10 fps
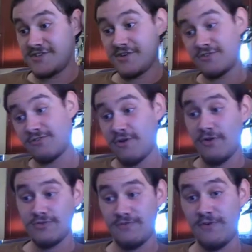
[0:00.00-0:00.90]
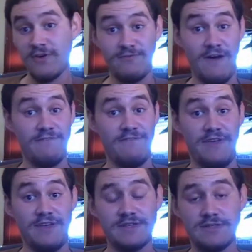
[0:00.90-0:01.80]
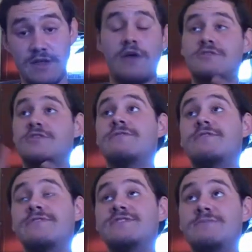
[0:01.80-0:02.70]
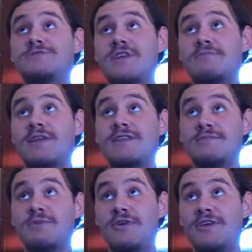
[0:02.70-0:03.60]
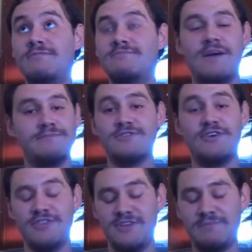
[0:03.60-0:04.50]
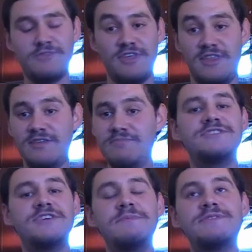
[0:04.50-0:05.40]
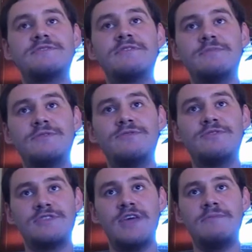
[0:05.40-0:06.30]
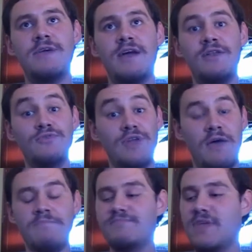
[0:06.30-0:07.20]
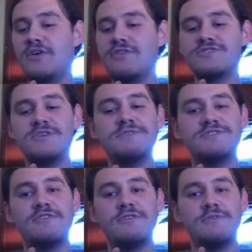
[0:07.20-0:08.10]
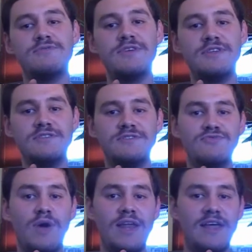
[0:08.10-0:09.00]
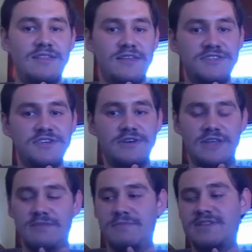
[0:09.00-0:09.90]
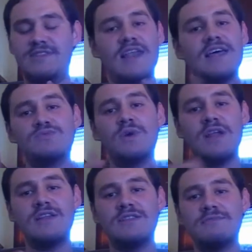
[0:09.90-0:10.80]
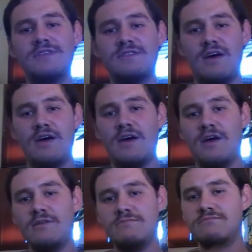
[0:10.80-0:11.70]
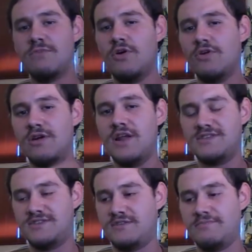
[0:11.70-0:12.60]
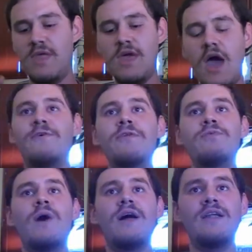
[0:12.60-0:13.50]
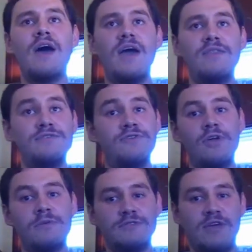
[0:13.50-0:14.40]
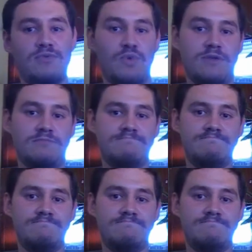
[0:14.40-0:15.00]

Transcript: also wrote 4 fanfics. A crossover of Inception and My Little Pony. I'm not kidding. A shipping story between Octavia and Luna. Another shipping story between Twilight and Cheerilee. But the last one a little bit more lesser. 4th one, I don't talk about that one.